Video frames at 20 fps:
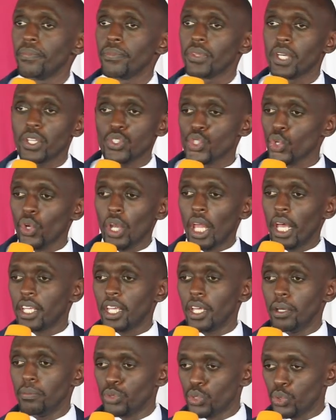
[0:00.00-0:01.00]
That's all I
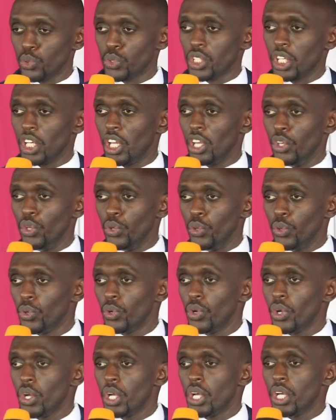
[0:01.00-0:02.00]
came to tell you.
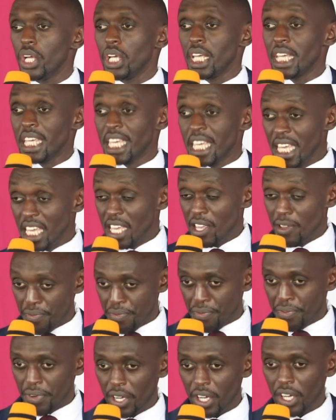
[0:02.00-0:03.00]

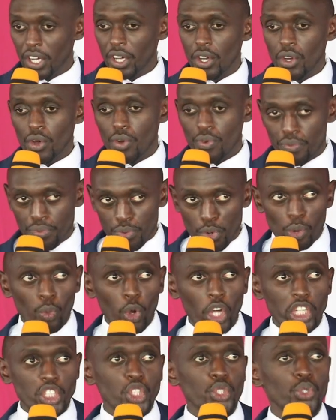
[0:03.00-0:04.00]
Give from
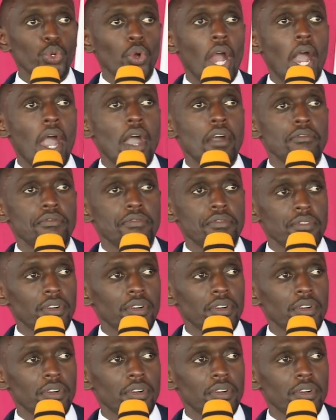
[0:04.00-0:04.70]
what you have.